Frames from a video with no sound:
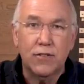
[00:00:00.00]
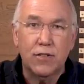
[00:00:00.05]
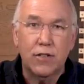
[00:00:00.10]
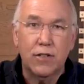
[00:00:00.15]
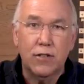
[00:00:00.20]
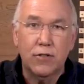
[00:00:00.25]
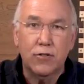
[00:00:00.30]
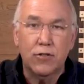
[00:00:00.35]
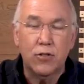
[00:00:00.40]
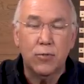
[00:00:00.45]

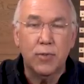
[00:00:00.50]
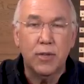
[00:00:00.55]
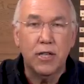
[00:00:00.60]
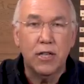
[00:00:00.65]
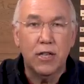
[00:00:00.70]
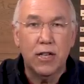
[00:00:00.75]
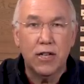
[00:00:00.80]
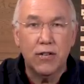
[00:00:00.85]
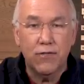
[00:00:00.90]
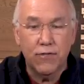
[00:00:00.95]
So it should be
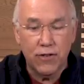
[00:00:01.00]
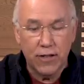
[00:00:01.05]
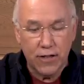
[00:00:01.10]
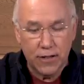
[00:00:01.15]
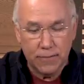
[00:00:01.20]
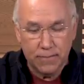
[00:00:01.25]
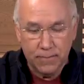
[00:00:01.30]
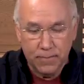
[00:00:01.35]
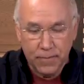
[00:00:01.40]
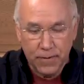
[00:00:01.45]
a lot of
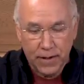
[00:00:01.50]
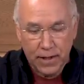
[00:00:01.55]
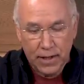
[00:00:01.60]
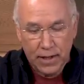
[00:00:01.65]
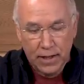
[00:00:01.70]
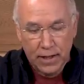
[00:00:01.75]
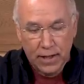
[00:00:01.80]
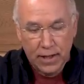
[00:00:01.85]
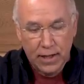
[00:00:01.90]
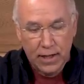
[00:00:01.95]
fun,
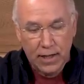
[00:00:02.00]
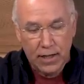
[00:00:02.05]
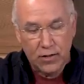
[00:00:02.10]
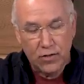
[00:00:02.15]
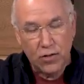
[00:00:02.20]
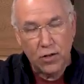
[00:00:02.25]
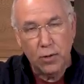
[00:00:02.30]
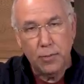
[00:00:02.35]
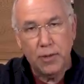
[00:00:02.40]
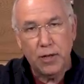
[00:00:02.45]
and
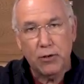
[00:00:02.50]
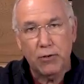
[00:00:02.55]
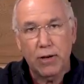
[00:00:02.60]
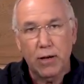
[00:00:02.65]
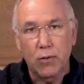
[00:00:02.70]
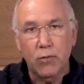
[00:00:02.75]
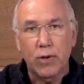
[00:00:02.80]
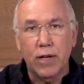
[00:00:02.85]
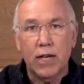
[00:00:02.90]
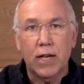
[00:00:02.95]
it's going to be a
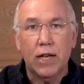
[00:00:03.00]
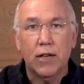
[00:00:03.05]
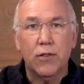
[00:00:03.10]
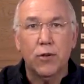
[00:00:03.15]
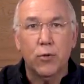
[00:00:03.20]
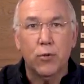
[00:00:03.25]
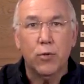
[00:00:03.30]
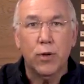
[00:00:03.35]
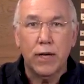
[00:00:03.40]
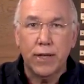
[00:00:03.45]
great week, and
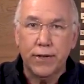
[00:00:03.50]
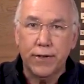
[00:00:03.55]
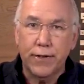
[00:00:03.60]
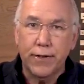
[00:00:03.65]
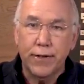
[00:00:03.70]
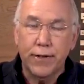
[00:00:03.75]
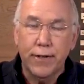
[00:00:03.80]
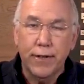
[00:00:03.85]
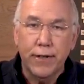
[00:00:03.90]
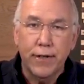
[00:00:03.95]
the
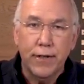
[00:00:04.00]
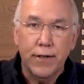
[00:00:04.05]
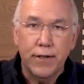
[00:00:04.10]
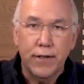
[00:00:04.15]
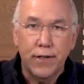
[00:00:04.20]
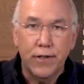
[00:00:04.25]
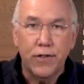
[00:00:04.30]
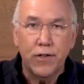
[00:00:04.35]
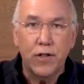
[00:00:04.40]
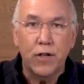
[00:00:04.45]
weather
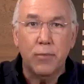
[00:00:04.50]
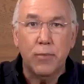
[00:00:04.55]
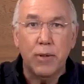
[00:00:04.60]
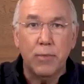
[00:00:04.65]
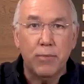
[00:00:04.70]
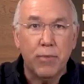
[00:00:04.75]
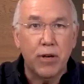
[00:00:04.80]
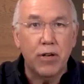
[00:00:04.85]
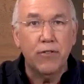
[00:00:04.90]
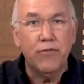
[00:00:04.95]
is going to
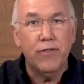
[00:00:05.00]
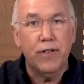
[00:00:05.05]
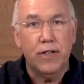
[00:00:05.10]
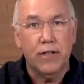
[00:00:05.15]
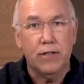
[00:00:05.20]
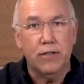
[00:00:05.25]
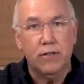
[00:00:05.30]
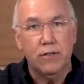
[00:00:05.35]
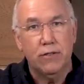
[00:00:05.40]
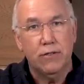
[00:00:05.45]
be
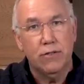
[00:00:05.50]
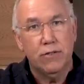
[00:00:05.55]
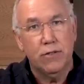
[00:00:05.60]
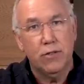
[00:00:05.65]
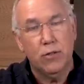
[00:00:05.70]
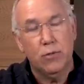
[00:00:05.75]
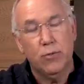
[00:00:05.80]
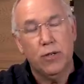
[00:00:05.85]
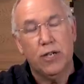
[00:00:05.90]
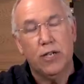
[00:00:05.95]
perfect.
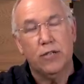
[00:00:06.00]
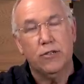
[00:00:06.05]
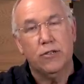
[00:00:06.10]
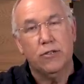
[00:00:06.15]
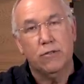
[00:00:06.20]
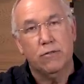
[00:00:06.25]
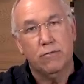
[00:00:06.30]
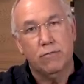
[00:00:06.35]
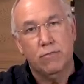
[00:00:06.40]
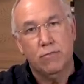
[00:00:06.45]
You
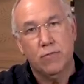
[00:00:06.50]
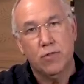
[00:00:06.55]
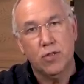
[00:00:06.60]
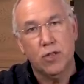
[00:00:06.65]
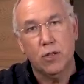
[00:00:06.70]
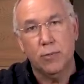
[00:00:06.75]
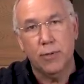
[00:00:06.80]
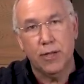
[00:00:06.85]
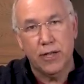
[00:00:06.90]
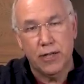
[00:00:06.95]
watch. It's
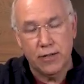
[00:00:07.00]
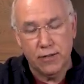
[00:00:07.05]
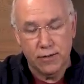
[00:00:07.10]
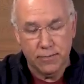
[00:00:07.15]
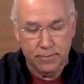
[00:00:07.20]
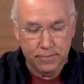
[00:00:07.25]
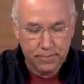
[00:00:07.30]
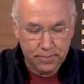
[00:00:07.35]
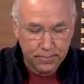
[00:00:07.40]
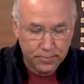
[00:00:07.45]
going to be
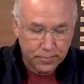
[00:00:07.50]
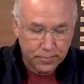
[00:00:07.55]
awesome.